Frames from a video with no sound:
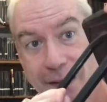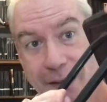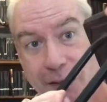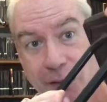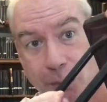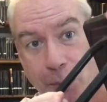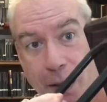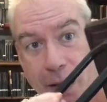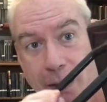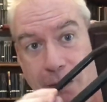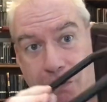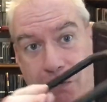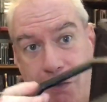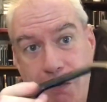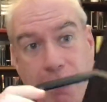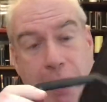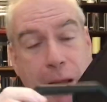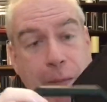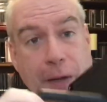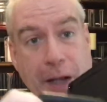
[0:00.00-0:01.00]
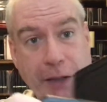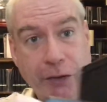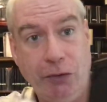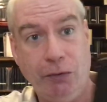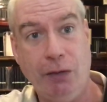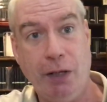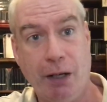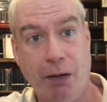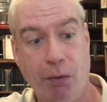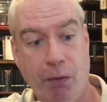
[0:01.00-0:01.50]
this way for your iPad, so
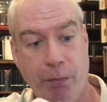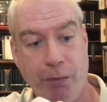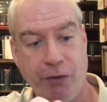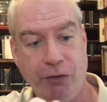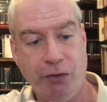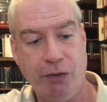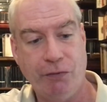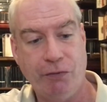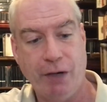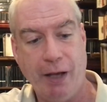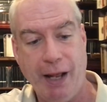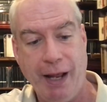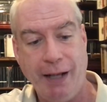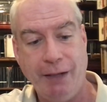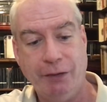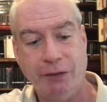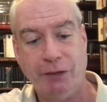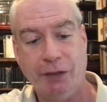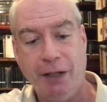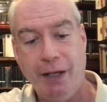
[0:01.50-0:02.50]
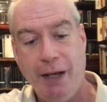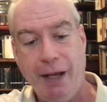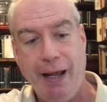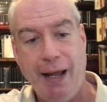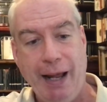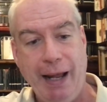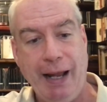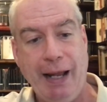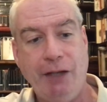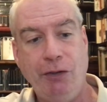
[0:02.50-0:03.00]
you get a whole bunch of different angles.
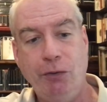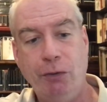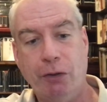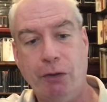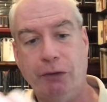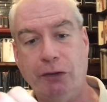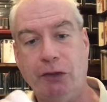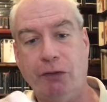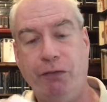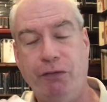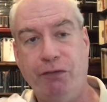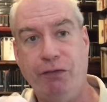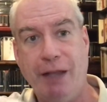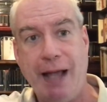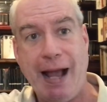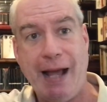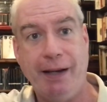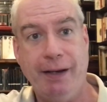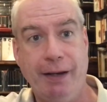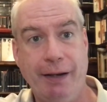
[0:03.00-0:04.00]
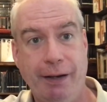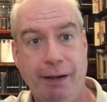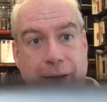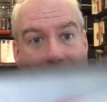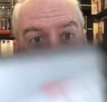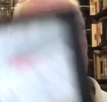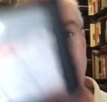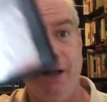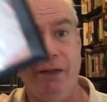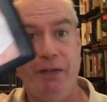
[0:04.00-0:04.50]
And you can also flatten it,
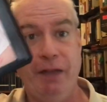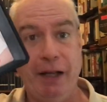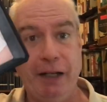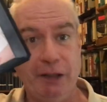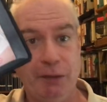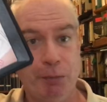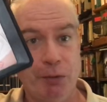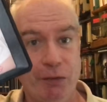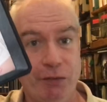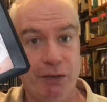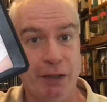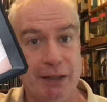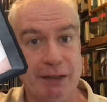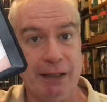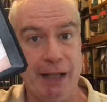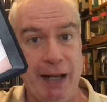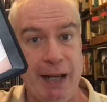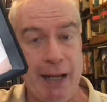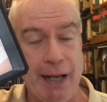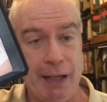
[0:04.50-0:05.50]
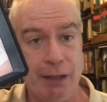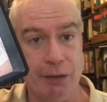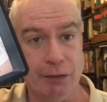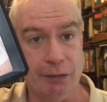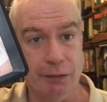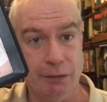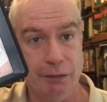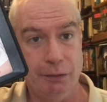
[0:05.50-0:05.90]
and then it's perfect as a handle